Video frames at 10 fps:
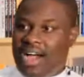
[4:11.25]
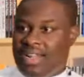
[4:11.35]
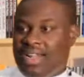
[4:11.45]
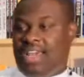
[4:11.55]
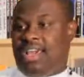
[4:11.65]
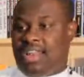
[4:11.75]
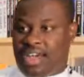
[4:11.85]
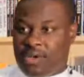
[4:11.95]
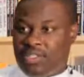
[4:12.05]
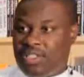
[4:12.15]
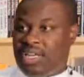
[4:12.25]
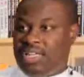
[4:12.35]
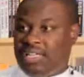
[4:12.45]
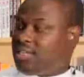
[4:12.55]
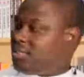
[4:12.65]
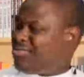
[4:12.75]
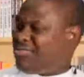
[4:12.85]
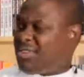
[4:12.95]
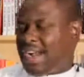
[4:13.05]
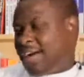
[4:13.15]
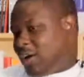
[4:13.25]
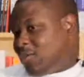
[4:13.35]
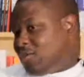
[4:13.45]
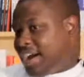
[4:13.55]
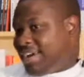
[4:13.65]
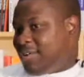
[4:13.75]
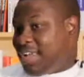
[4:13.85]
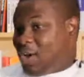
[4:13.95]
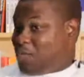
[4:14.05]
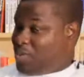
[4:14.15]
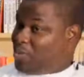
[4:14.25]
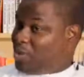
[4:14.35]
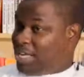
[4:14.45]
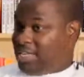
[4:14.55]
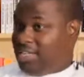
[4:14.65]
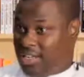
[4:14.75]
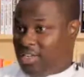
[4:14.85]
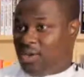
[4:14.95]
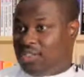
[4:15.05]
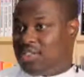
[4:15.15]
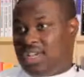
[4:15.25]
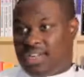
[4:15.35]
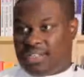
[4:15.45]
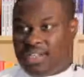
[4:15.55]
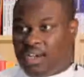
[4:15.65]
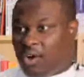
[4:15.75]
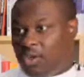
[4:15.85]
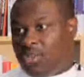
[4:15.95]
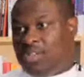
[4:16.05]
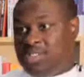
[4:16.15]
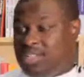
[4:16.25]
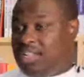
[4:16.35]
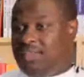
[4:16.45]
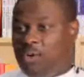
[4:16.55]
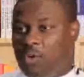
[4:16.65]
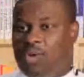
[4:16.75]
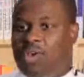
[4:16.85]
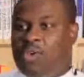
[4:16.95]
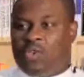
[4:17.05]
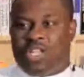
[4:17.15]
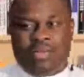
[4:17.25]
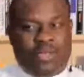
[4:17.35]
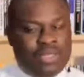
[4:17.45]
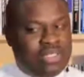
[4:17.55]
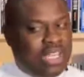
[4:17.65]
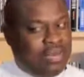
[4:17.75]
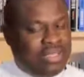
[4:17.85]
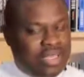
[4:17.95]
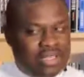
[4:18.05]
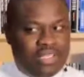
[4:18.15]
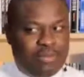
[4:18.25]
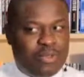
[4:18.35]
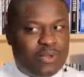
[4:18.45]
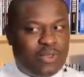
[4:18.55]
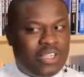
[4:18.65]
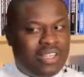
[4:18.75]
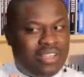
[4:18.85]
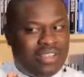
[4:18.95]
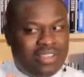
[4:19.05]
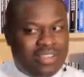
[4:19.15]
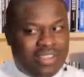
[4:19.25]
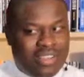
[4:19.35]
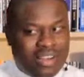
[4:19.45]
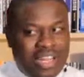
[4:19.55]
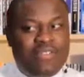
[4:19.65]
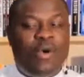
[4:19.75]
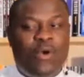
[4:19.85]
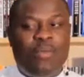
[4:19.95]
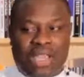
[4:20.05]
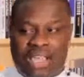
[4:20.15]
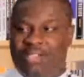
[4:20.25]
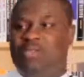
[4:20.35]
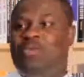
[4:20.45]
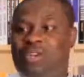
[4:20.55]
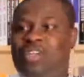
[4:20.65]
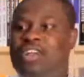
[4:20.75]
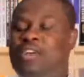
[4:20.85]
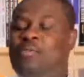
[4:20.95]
and then I announce the link around 5 when I know people are in Lagos and all the ministers are leaving home. So that between the time it takes them to leave home and get to work,